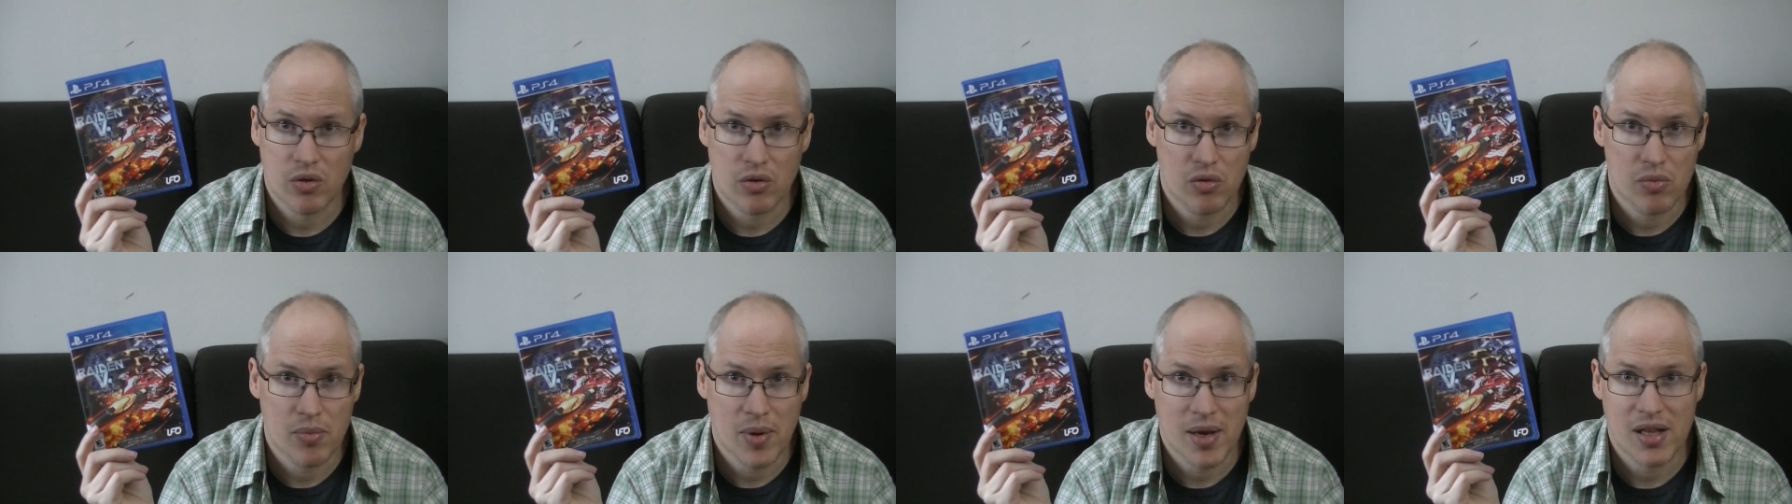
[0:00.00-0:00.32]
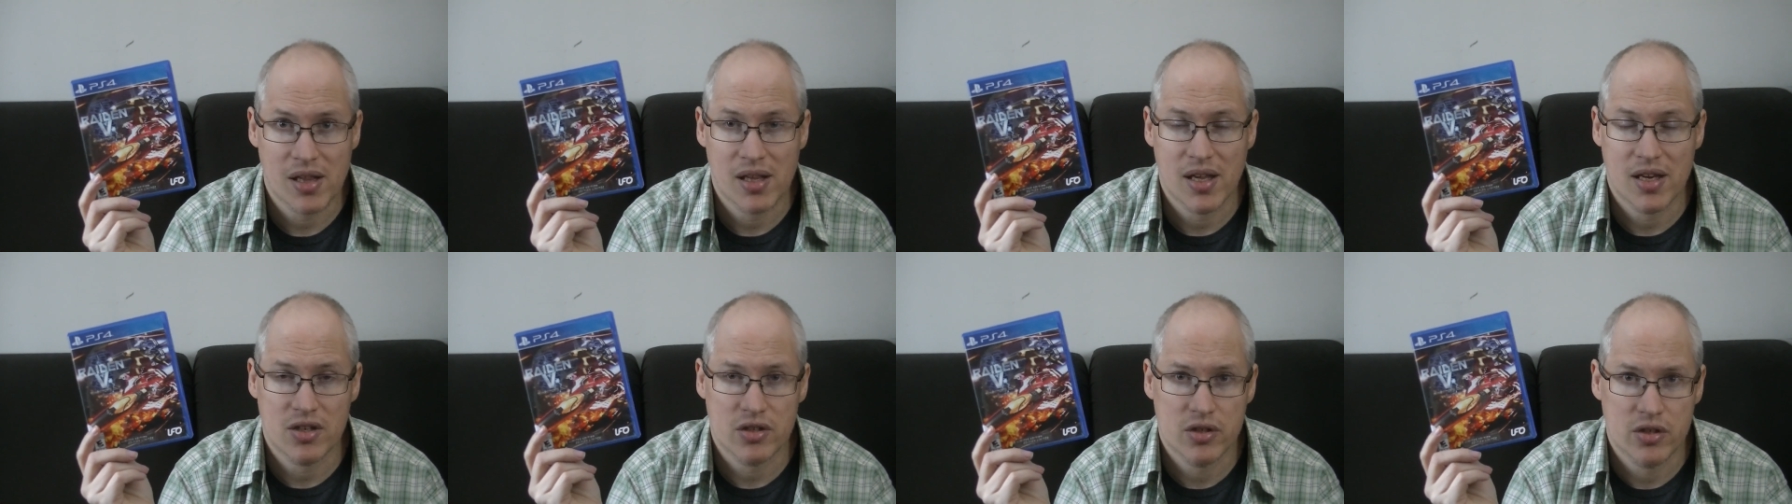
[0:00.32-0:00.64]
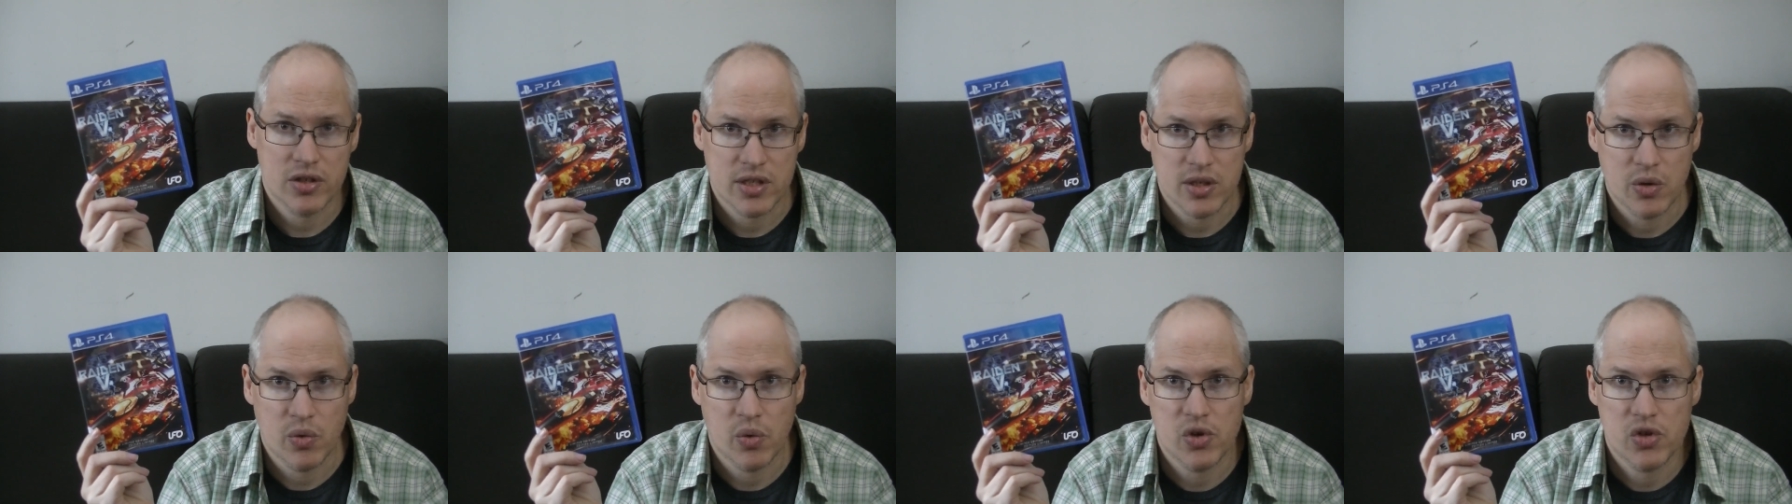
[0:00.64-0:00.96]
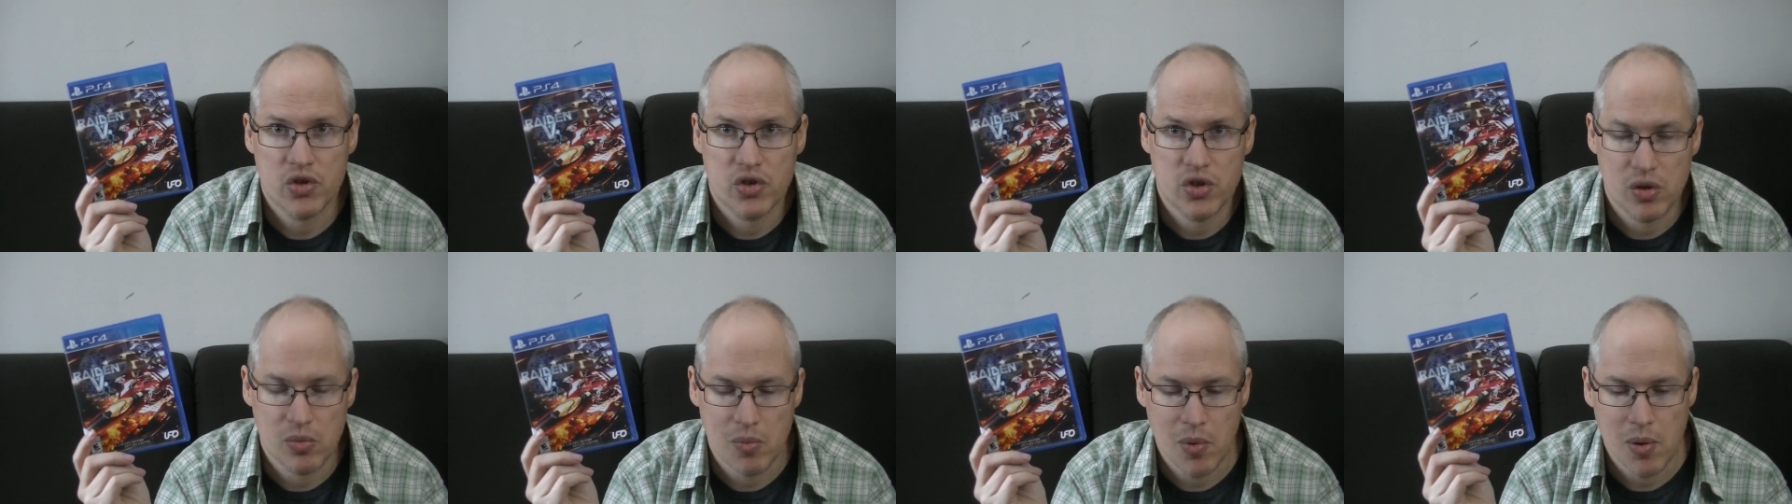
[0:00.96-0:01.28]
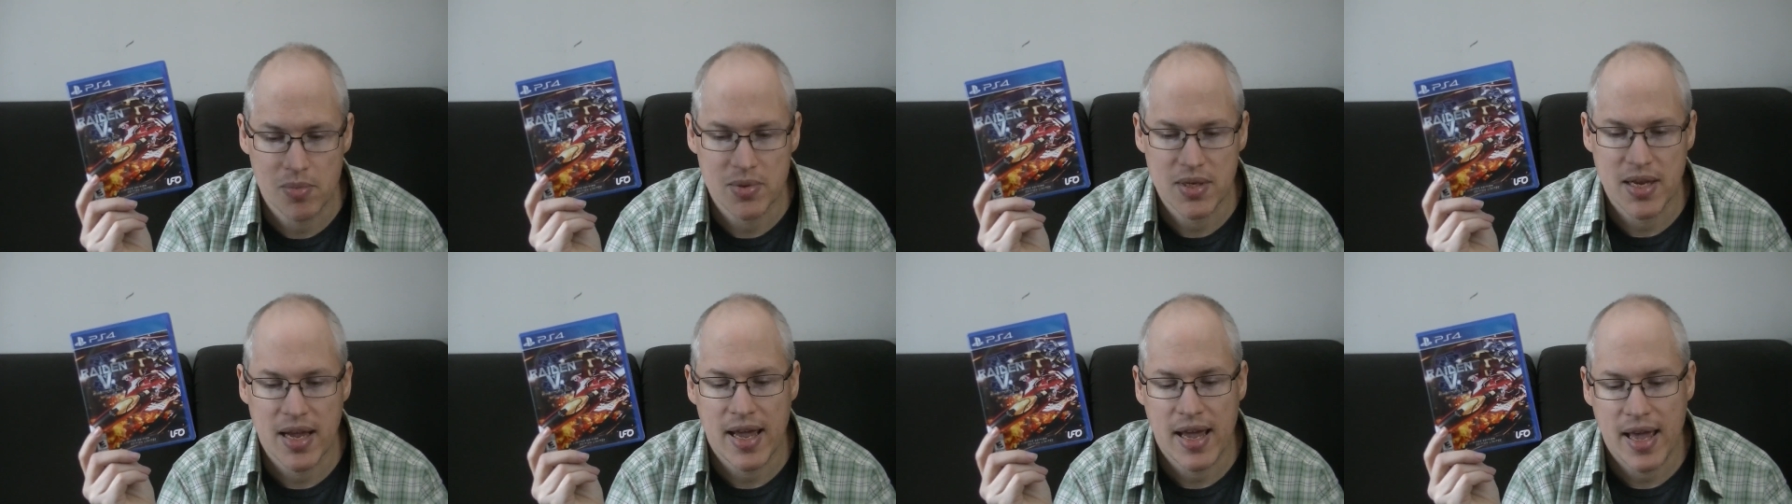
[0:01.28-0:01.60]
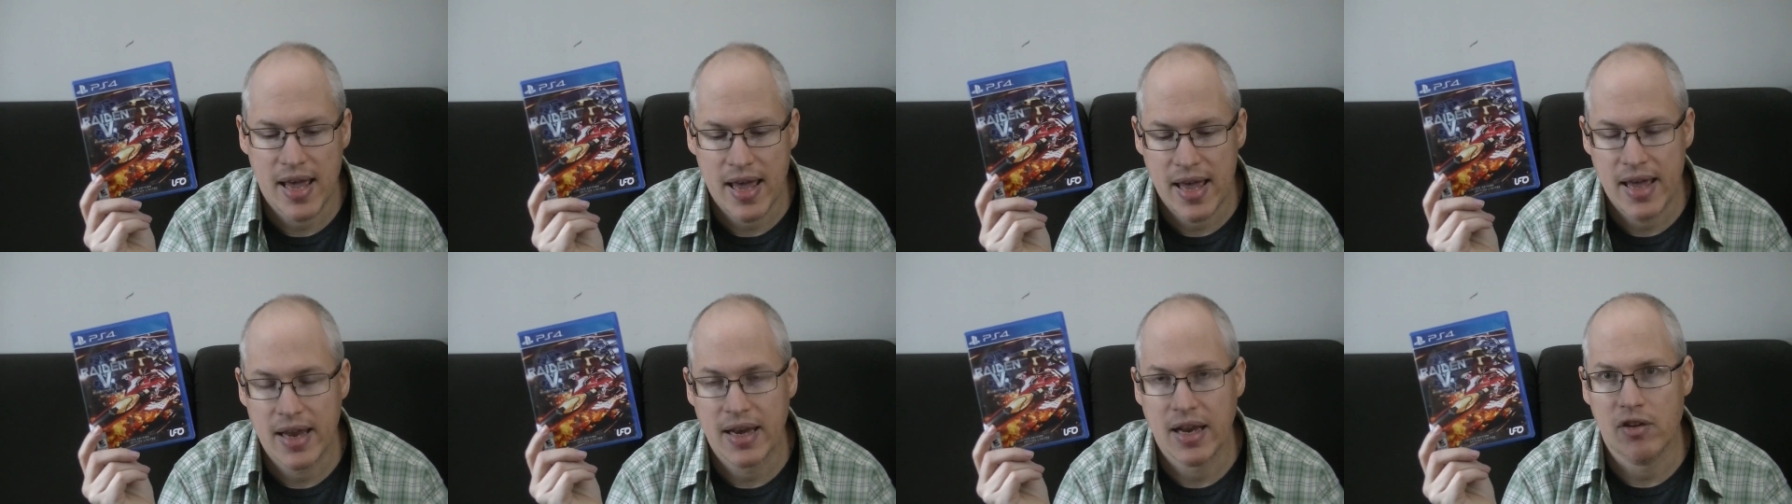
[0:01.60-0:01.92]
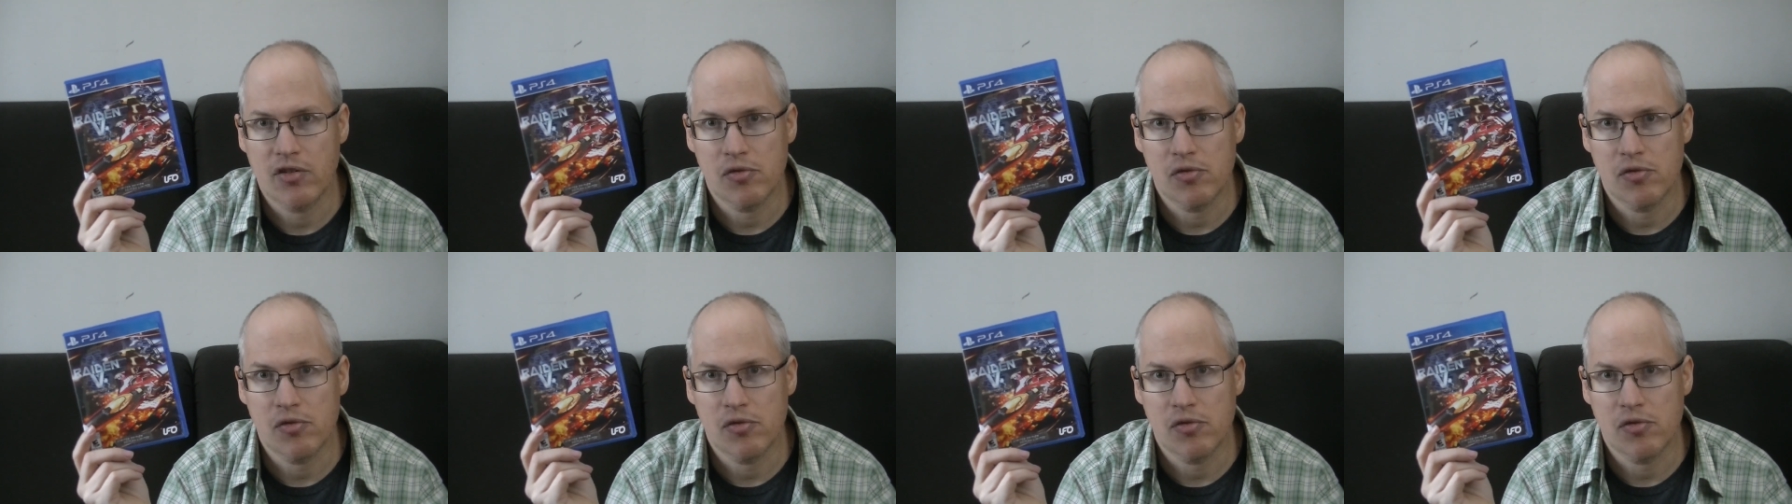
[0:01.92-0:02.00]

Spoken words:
through my collection to see what shoot 'em ups I had.